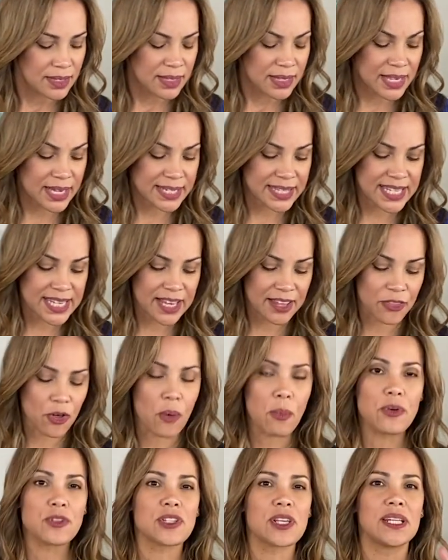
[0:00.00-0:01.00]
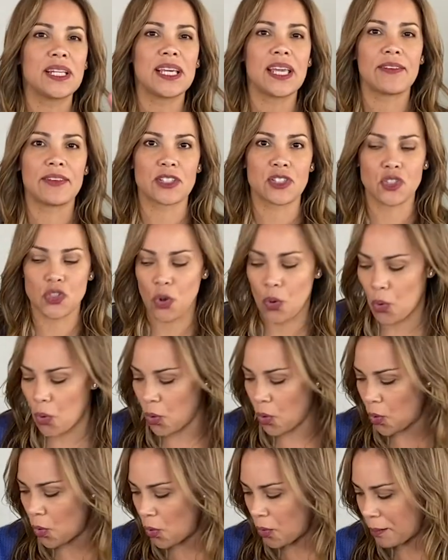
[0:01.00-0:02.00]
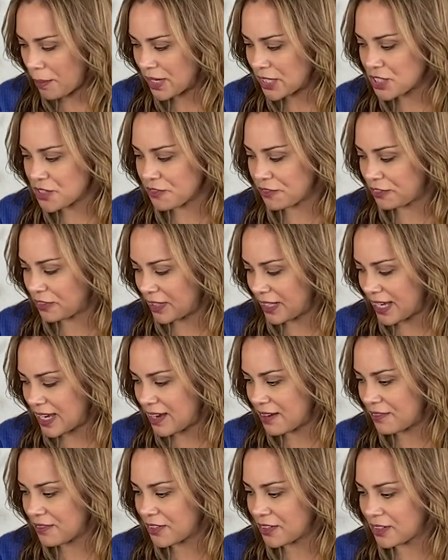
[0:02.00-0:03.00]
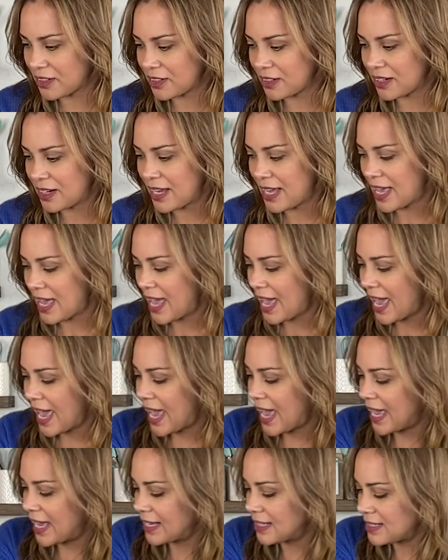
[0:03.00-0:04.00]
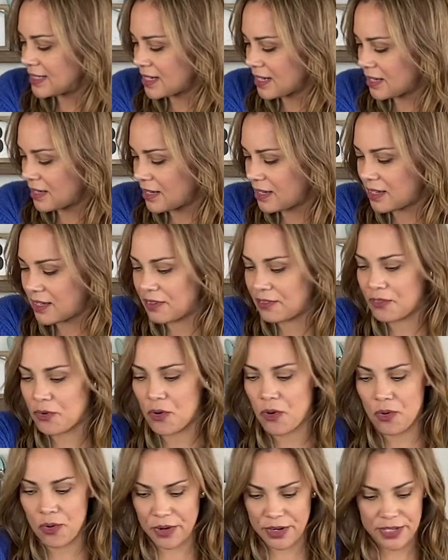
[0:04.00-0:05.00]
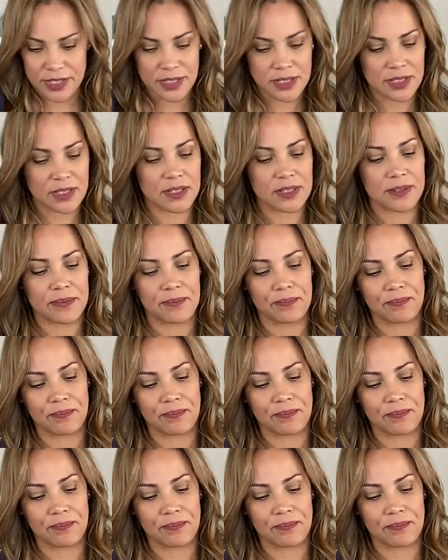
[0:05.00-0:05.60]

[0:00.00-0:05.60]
And the adobo is going to give it so much flavor. And of course,